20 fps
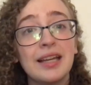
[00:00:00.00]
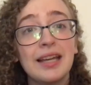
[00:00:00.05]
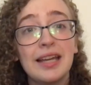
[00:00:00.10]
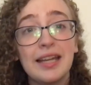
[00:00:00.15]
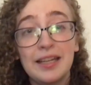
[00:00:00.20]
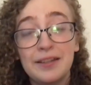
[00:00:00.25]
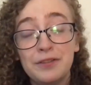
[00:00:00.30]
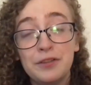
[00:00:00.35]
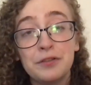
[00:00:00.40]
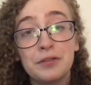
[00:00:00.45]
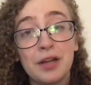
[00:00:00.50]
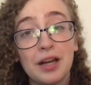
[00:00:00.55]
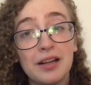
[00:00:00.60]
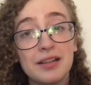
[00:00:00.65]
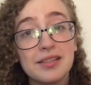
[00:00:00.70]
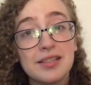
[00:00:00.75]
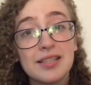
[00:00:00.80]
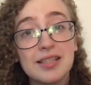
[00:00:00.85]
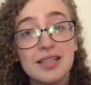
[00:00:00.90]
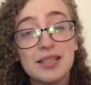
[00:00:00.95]
If you've gotten
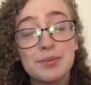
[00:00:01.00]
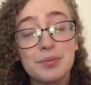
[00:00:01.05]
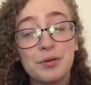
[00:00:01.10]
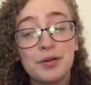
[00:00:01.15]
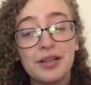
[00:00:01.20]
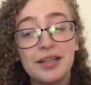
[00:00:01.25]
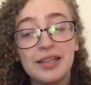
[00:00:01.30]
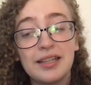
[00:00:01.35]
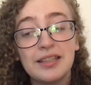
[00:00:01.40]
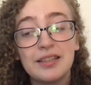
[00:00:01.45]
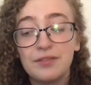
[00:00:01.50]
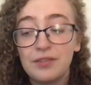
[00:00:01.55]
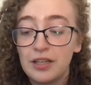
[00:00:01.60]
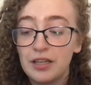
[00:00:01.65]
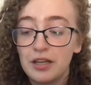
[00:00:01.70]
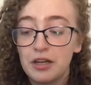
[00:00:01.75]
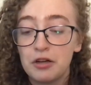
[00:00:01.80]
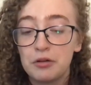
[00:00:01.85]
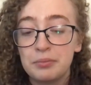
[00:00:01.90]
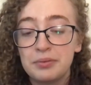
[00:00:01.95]
to this point in the
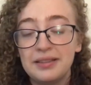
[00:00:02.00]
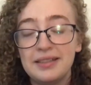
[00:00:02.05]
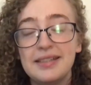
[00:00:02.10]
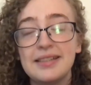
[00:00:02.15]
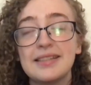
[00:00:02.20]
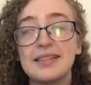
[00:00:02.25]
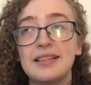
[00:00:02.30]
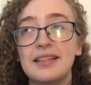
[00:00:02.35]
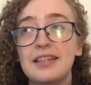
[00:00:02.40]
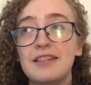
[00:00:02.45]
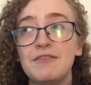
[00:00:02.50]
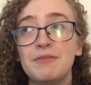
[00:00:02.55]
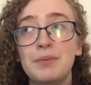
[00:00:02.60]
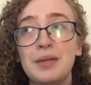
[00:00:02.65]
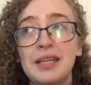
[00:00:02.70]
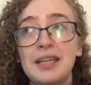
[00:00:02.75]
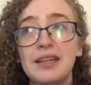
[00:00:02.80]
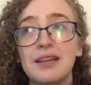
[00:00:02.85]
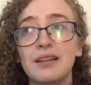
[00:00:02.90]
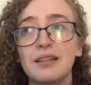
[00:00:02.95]
video, please leave
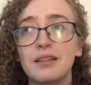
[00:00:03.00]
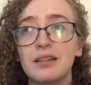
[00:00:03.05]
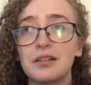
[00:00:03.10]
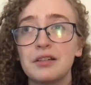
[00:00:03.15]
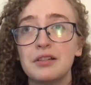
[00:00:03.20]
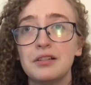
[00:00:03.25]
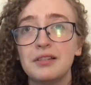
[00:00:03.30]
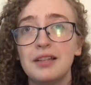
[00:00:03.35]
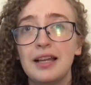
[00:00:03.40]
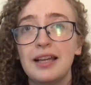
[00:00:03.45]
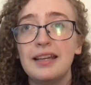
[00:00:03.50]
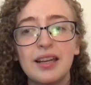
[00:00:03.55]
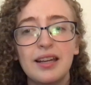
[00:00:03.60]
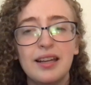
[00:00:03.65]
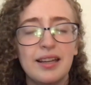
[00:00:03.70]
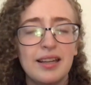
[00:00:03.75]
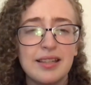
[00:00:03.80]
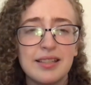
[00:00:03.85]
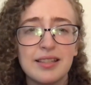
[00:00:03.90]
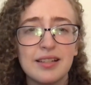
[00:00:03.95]
me a little, like,
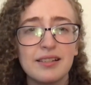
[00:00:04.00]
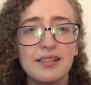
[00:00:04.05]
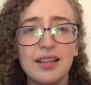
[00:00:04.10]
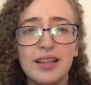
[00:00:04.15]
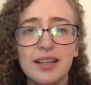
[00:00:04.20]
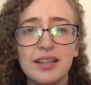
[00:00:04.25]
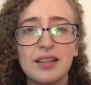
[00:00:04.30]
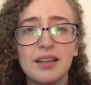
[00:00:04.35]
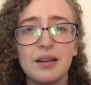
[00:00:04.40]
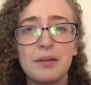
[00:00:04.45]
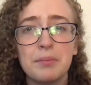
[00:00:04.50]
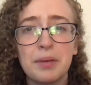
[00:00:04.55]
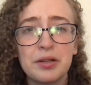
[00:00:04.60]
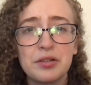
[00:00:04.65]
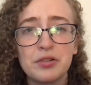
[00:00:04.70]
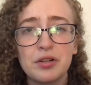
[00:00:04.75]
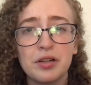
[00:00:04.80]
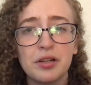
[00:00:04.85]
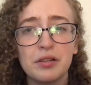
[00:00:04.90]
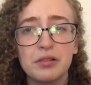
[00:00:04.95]
is there like a
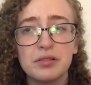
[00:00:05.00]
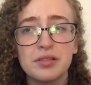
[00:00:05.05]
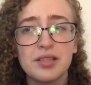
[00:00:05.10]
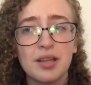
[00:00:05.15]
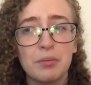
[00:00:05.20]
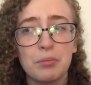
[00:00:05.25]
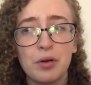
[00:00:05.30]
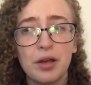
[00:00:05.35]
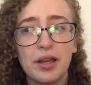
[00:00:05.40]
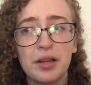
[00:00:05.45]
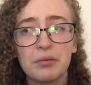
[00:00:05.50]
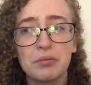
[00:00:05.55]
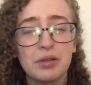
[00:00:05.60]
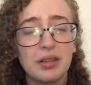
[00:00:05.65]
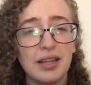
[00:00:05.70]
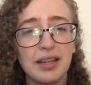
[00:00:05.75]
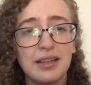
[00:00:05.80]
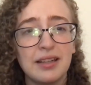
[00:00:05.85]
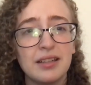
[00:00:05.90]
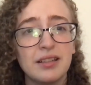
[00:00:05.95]
metro subway
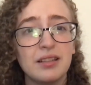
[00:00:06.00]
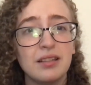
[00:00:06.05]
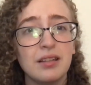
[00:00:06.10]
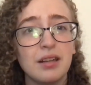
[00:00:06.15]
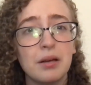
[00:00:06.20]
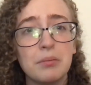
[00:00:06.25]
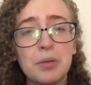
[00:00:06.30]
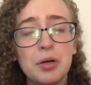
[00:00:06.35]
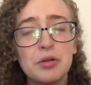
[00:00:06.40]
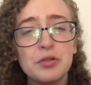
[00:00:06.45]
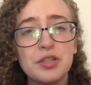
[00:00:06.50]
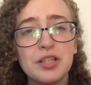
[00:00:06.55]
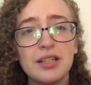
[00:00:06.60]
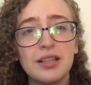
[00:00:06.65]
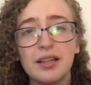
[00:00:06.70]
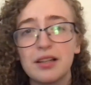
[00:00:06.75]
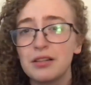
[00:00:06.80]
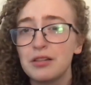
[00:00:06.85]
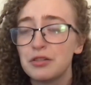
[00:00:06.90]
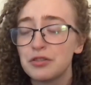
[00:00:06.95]
related emoji, like
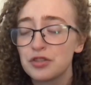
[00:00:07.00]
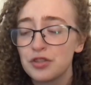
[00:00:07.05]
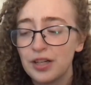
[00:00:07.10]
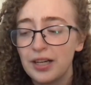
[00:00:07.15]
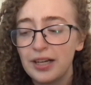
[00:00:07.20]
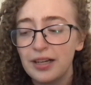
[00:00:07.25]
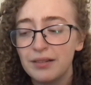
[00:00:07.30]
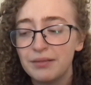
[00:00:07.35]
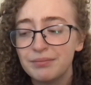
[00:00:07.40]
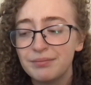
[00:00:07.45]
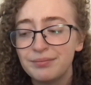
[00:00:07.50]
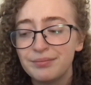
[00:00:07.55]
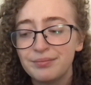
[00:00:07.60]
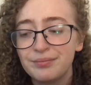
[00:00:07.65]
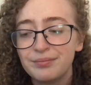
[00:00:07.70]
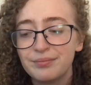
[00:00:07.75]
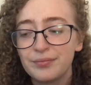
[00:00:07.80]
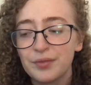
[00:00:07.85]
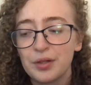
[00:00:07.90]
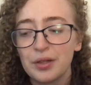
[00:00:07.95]
a little train
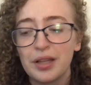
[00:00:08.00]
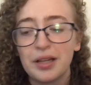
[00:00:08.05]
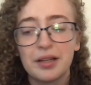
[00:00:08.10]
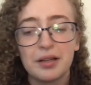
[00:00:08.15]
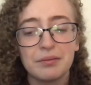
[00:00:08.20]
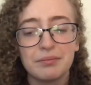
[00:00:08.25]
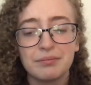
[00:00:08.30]
or like